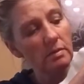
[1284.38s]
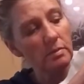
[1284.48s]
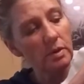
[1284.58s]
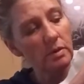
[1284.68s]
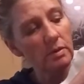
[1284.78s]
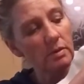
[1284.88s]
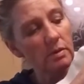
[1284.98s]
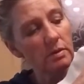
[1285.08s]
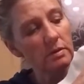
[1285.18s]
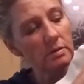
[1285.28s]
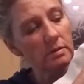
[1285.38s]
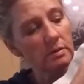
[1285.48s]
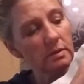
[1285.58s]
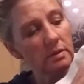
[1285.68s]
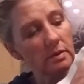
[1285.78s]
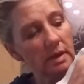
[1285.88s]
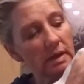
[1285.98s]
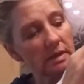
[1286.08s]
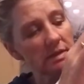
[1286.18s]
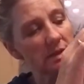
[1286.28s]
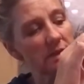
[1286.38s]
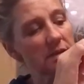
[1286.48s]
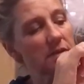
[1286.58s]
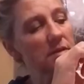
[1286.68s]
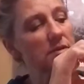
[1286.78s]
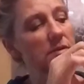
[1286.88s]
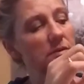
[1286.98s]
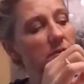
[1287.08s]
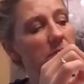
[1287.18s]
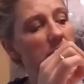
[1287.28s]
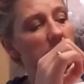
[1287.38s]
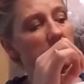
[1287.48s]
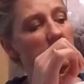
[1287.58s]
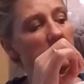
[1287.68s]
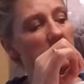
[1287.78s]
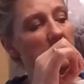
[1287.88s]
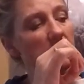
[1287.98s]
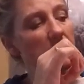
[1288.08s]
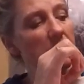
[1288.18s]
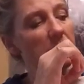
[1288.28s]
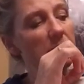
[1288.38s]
pull your excess through like that.